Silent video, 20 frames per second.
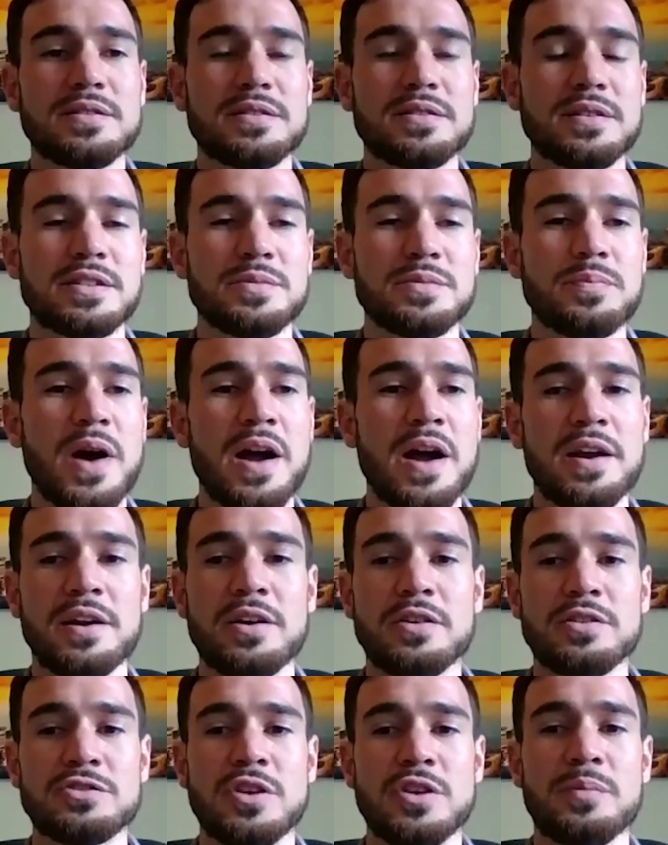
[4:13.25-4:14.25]
aspiring
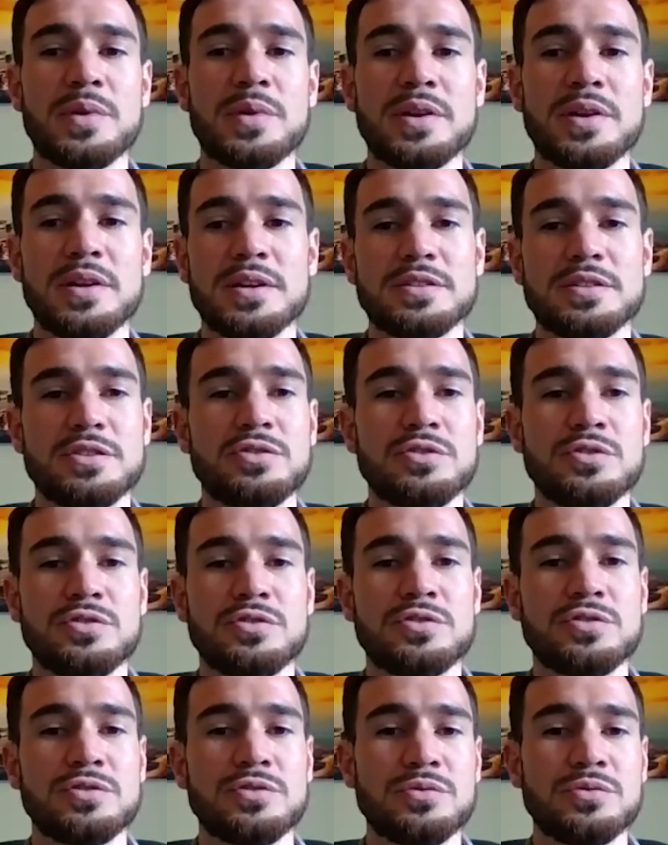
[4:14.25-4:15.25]
entrepreneurs do
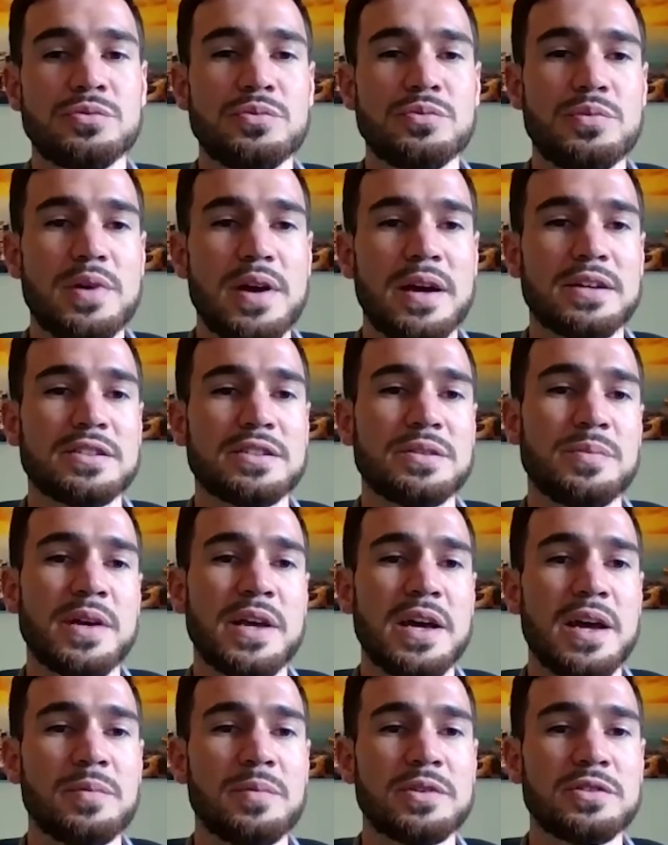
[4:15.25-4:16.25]
to actually
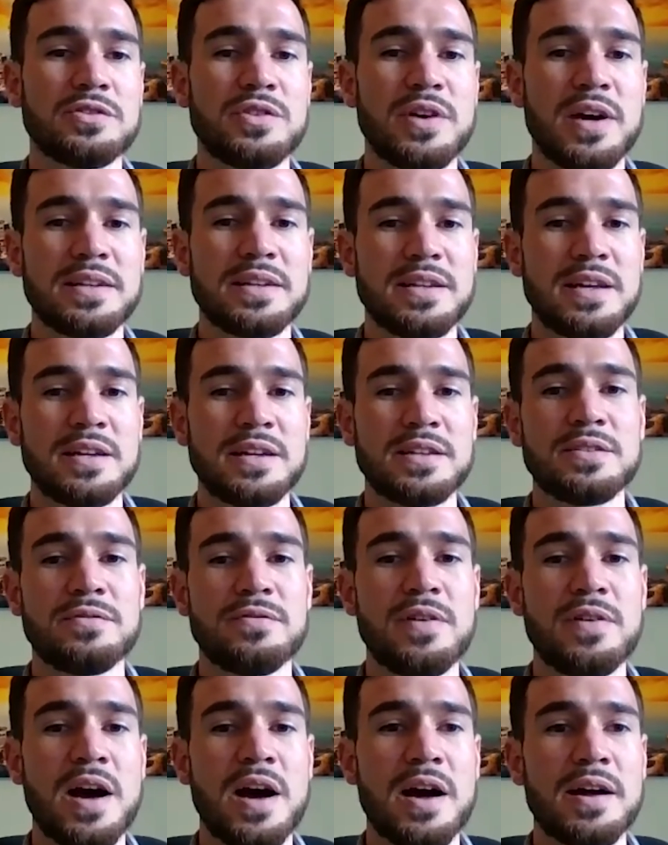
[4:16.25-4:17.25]
be able to
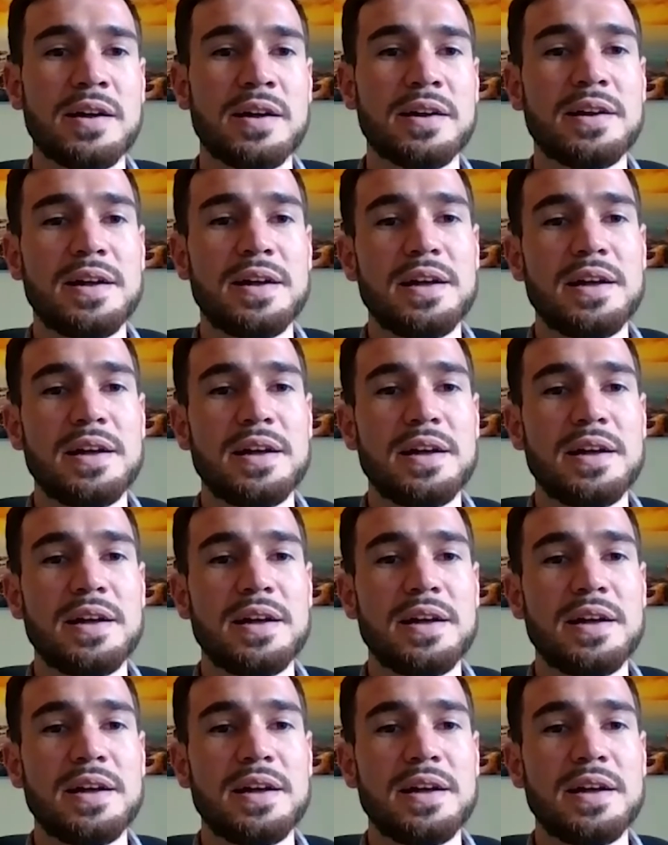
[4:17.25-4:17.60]
identify